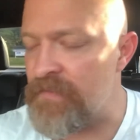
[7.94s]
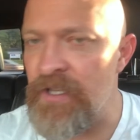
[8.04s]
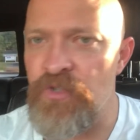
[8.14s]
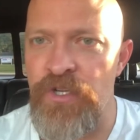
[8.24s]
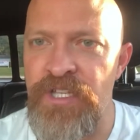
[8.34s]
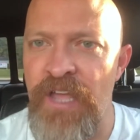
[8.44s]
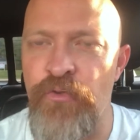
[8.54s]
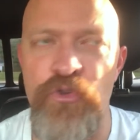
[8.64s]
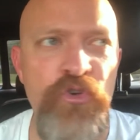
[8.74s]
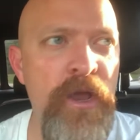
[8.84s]
So I just got
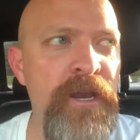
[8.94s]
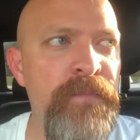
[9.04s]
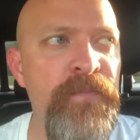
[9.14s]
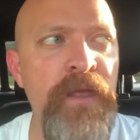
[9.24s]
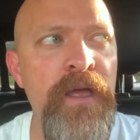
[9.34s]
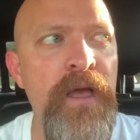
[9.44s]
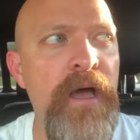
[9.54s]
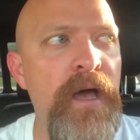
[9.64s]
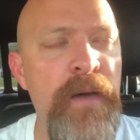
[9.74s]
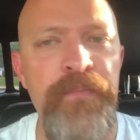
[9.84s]
through training.
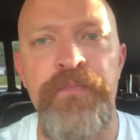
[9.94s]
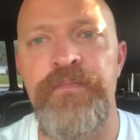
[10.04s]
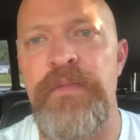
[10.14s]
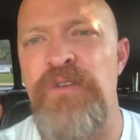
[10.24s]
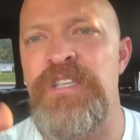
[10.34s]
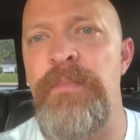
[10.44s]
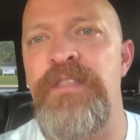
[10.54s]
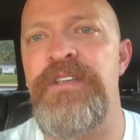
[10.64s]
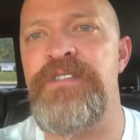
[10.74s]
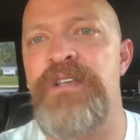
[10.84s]
I was thinking about
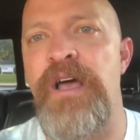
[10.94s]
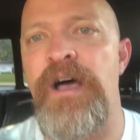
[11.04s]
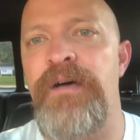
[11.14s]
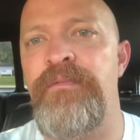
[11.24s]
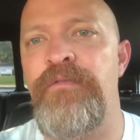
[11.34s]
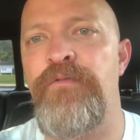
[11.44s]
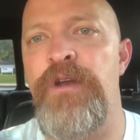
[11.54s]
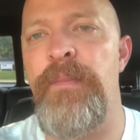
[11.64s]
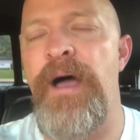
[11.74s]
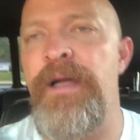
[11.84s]
this friend
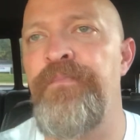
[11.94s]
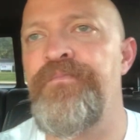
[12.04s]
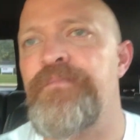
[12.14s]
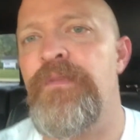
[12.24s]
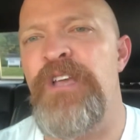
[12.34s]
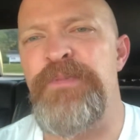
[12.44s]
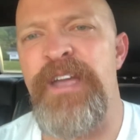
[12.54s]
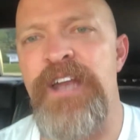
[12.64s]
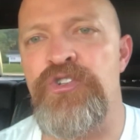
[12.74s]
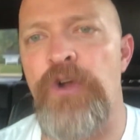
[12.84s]
of mine. He's been
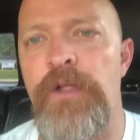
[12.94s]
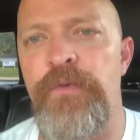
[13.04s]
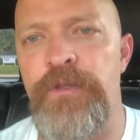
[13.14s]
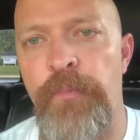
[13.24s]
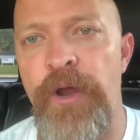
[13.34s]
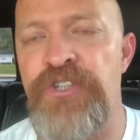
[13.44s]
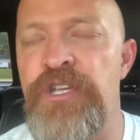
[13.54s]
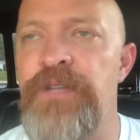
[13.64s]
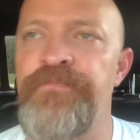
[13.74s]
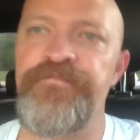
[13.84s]
kind of struggling with
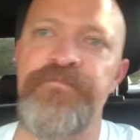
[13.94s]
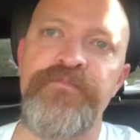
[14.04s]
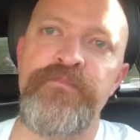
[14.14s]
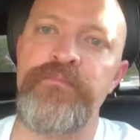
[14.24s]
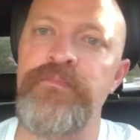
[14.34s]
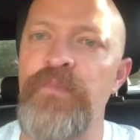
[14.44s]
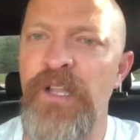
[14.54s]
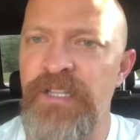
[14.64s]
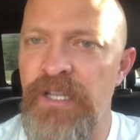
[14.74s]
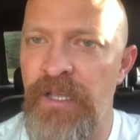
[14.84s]
depression.
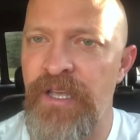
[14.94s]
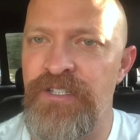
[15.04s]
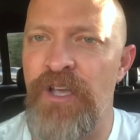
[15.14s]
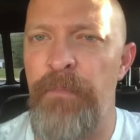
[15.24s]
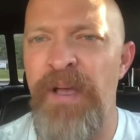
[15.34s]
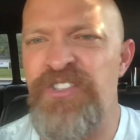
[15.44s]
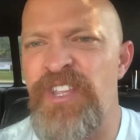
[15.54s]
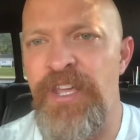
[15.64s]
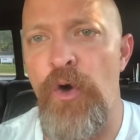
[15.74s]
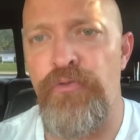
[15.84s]
He's
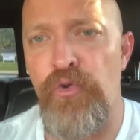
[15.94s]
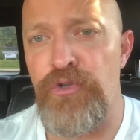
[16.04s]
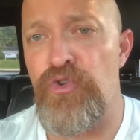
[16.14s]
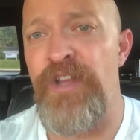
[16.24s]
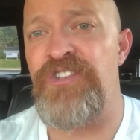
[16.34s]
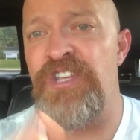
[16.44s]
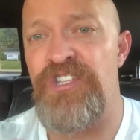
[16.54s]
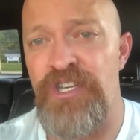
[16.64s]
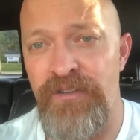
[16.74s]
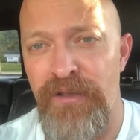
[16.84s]
basically going through a
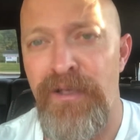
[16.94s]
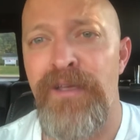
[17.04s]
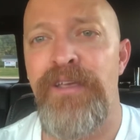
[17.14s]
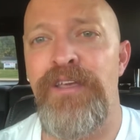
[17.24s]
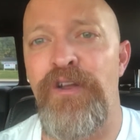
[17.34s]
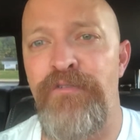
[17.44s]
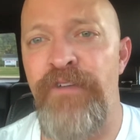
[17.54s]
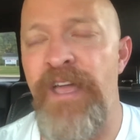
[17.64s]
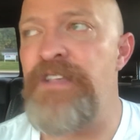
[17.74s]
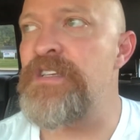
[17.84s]
transition,
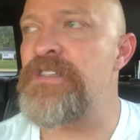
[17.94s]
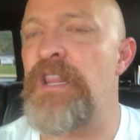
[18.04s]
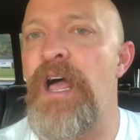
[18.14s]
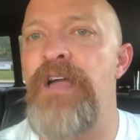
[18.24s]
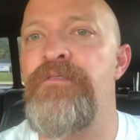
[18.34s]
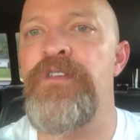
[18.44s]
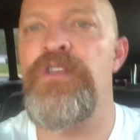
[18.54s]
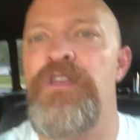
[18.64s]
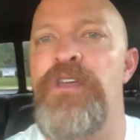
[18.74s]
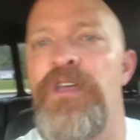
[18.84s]
phase in his life, and
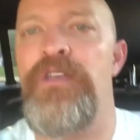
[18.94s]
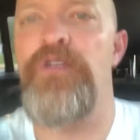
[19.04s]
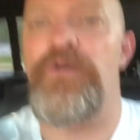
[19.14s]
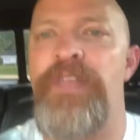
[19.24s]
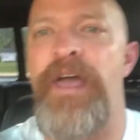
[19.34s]
you know what